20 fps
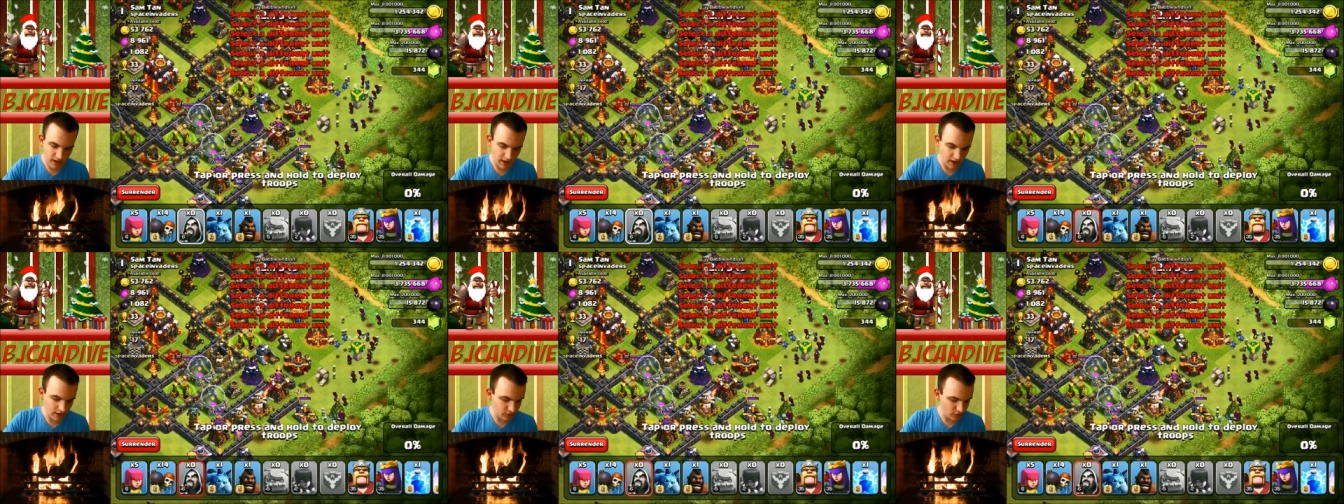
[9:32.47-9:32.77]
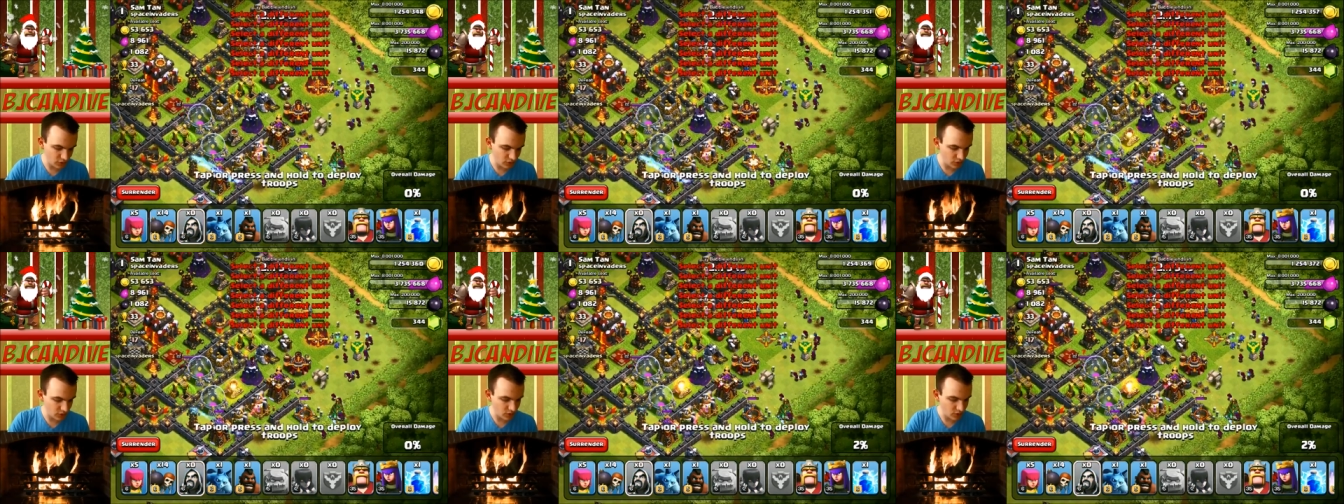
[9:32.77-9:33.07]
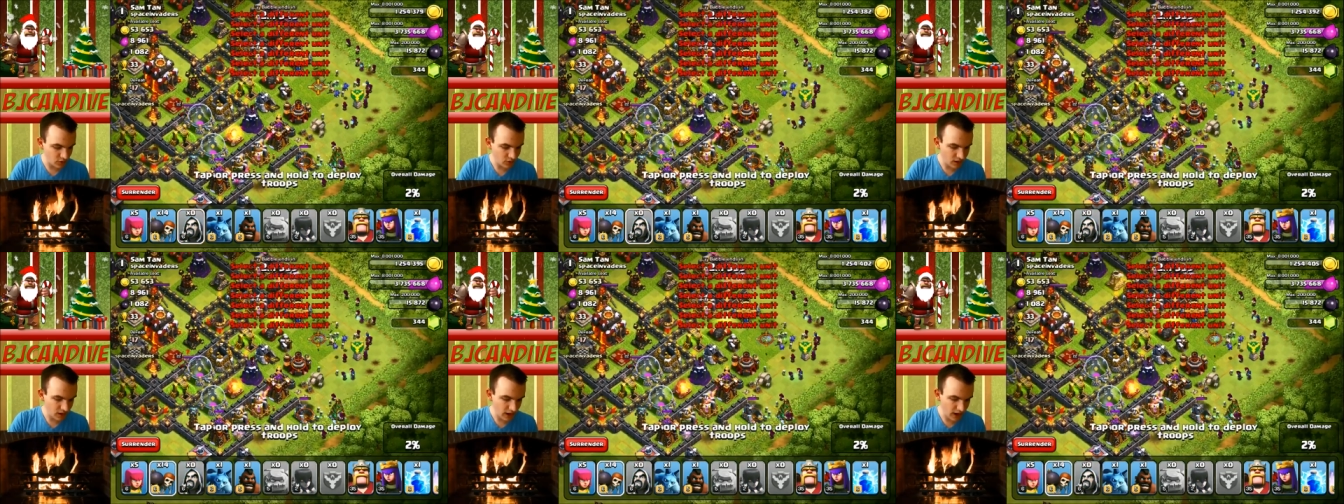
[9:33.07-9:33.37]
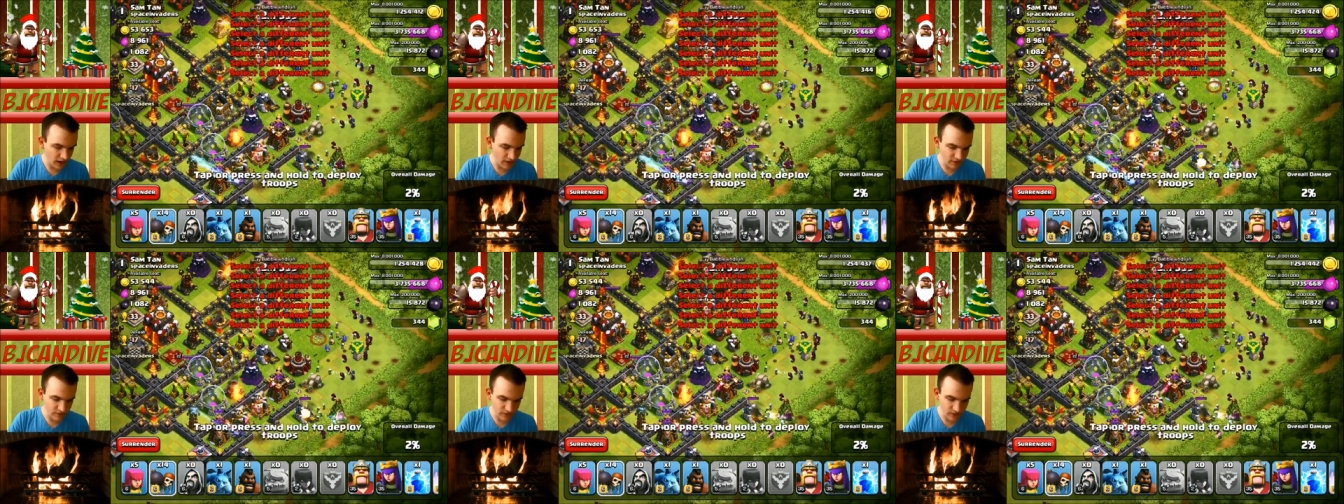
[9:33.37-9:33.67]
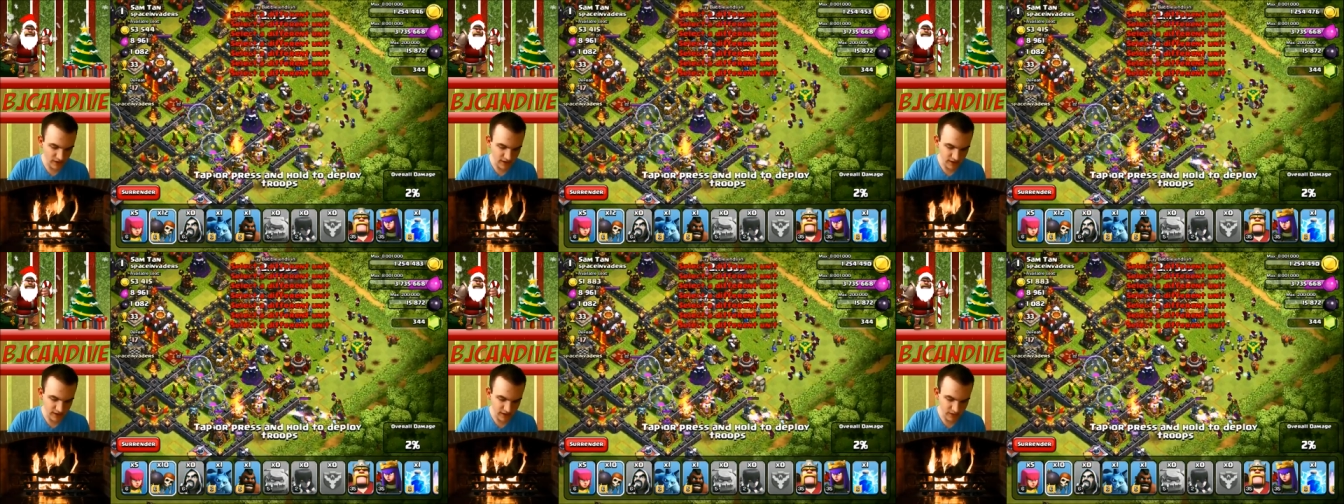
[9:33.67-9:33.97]
I don't know. I haven't
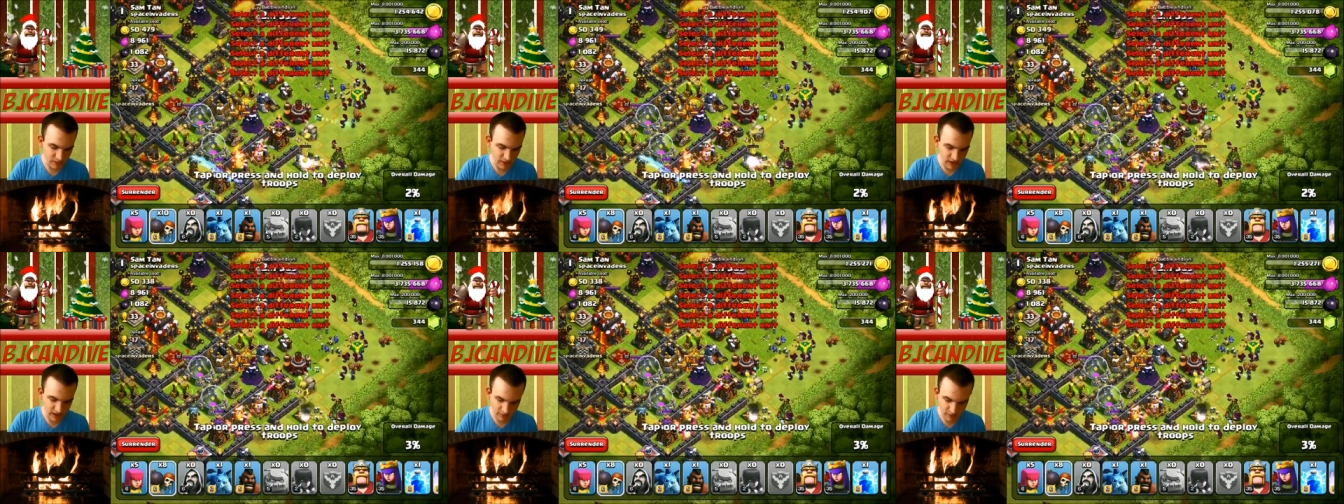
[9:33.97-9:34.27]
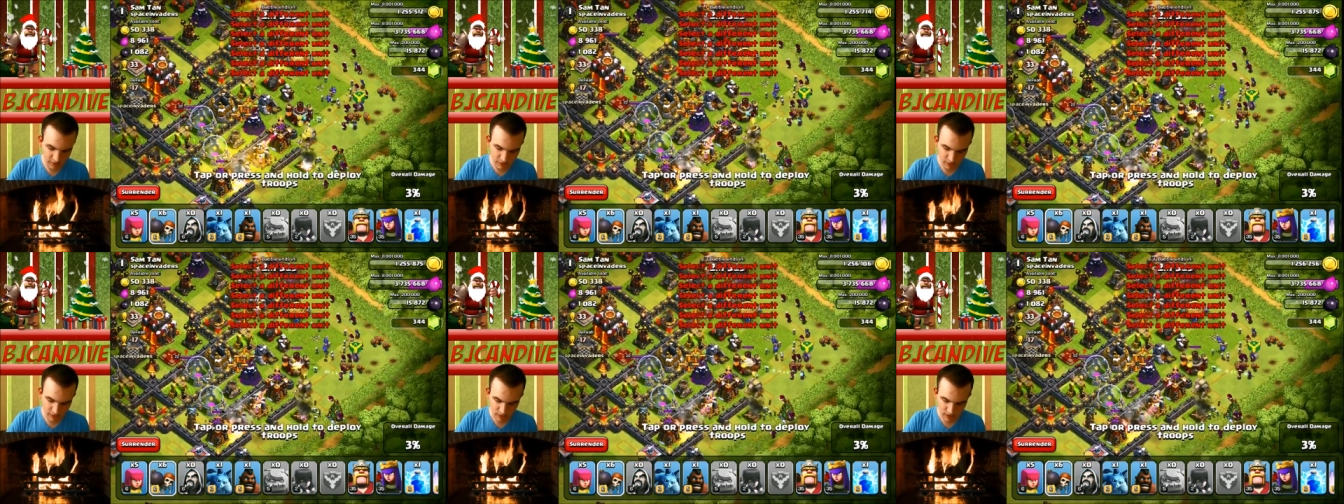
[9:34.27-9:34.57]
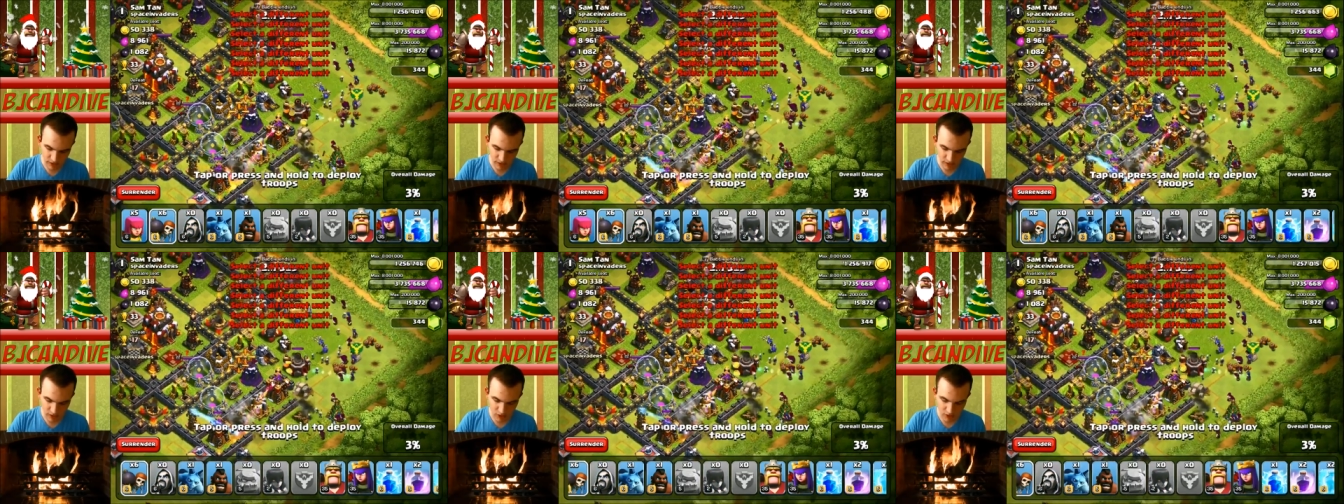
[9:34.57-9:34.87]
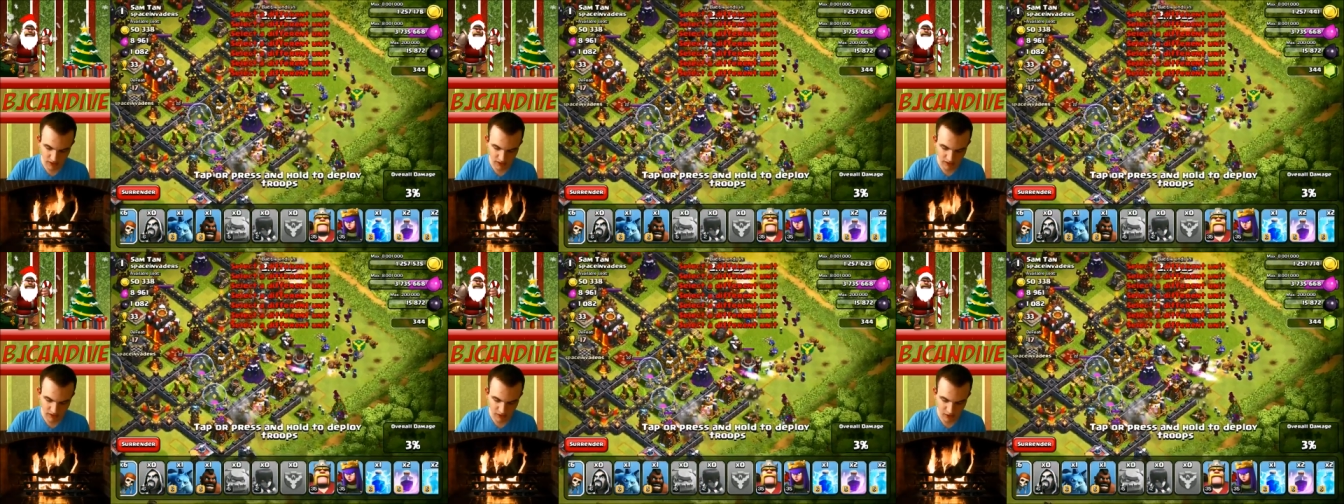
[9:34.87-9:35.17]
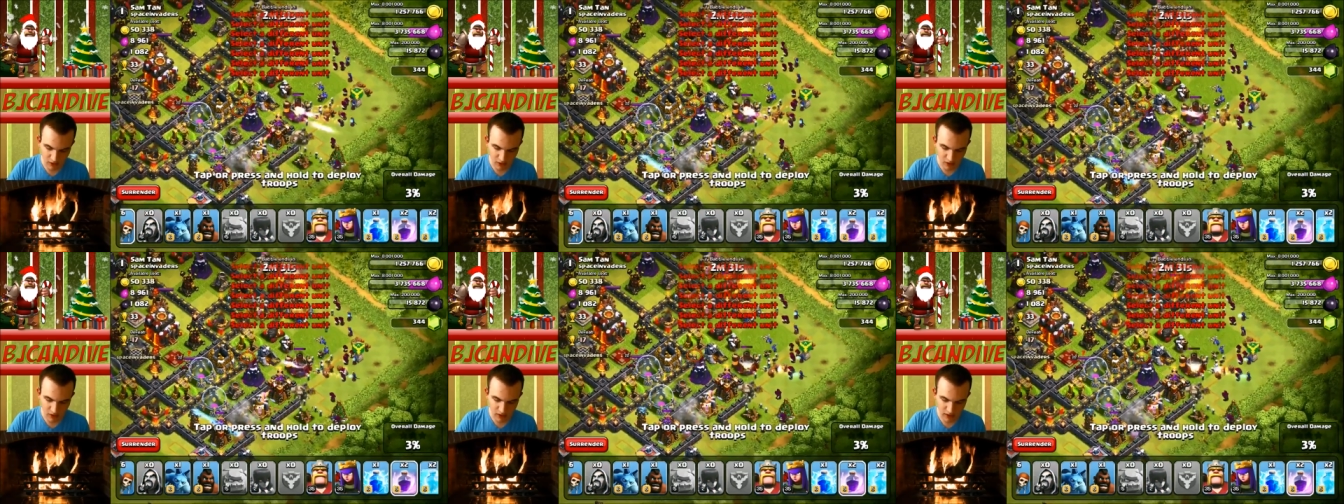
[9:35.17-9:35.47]
faced this base before either. Okay, they
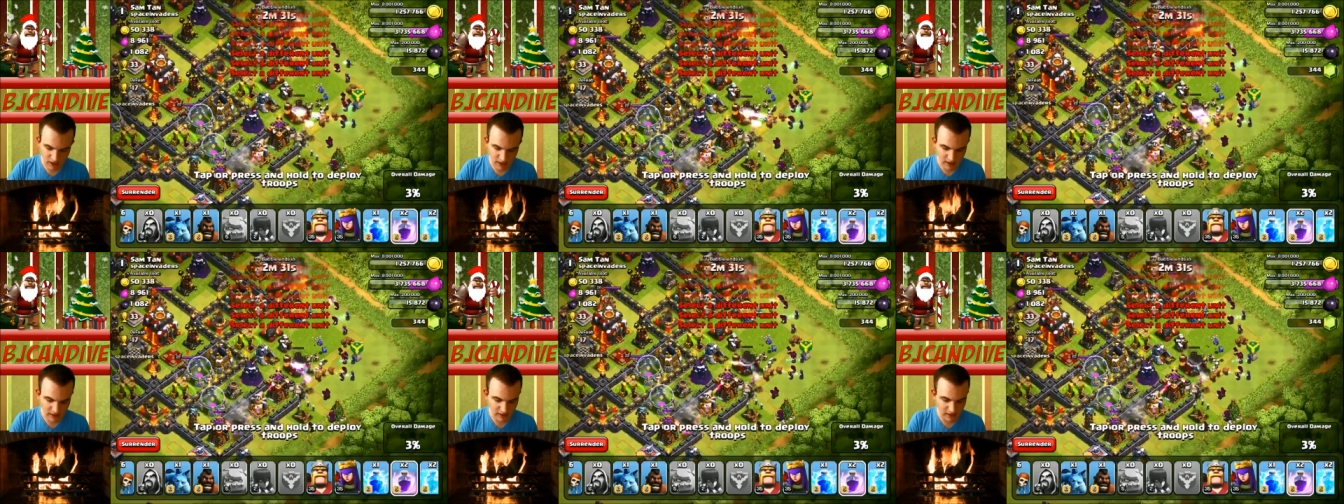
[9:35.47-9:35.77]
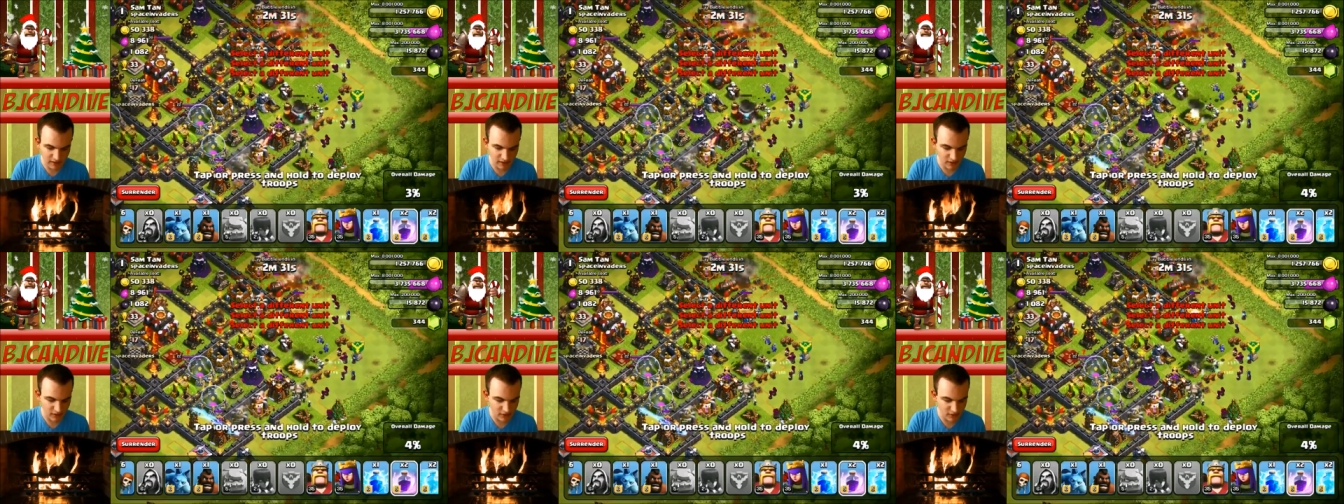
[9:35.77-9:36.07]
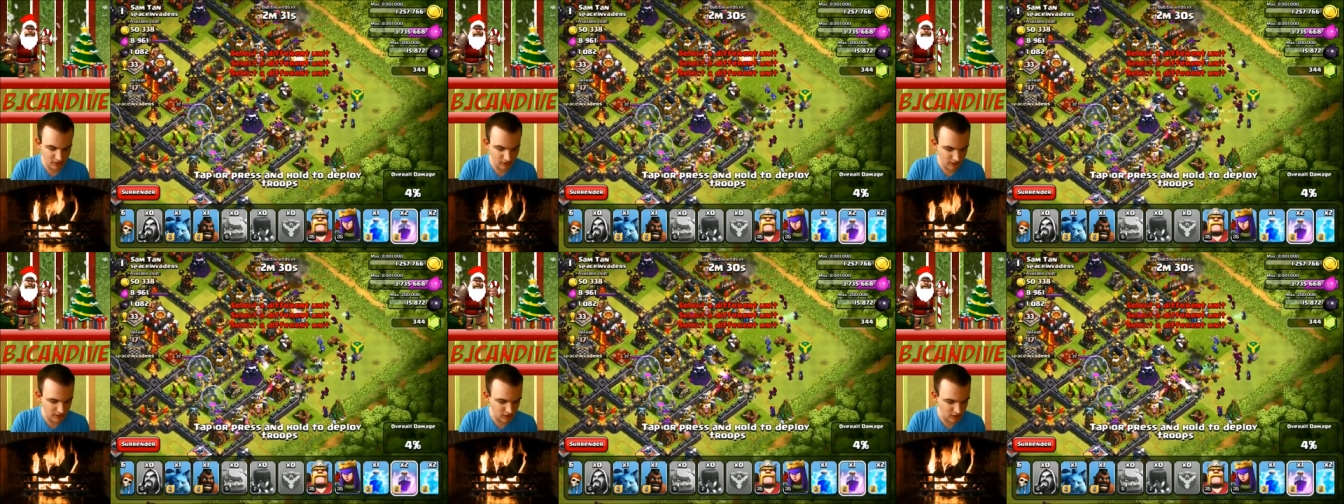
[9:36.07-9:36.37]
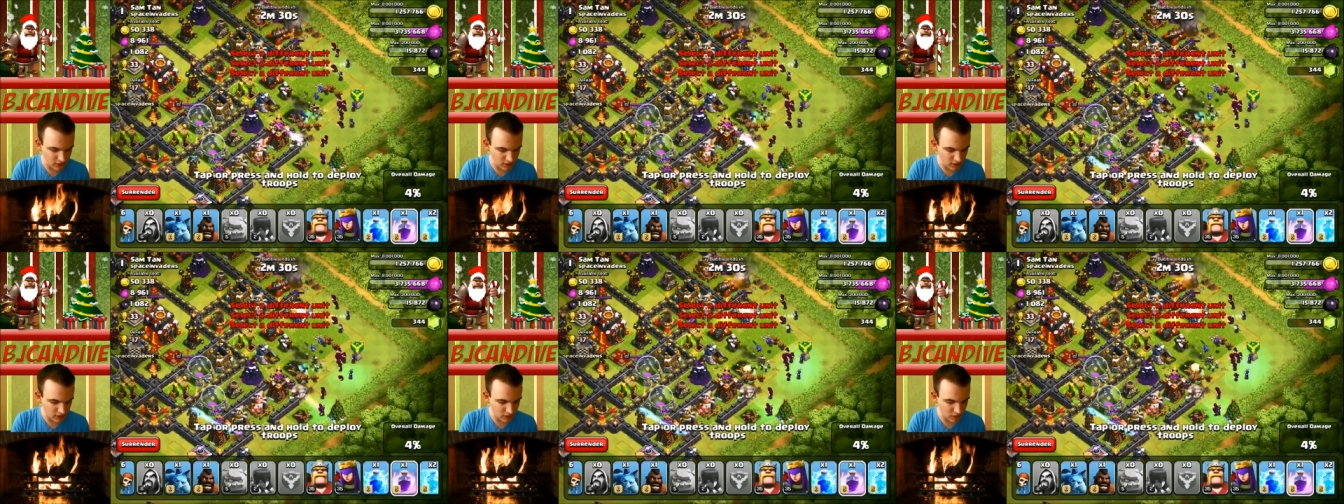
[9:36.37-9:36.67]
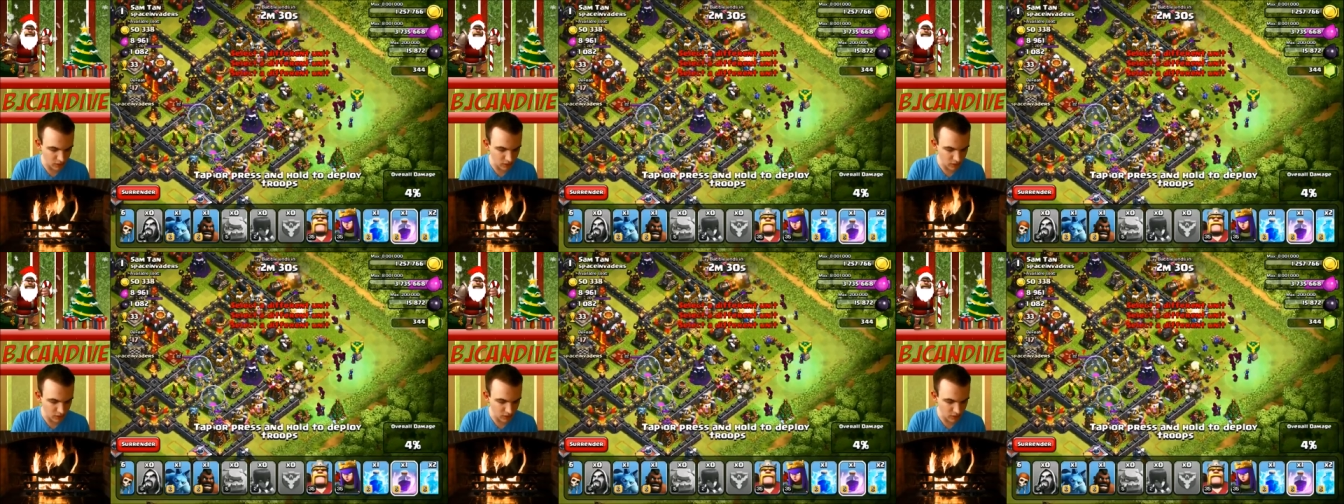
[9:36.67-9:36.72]
are heading there, so that's good.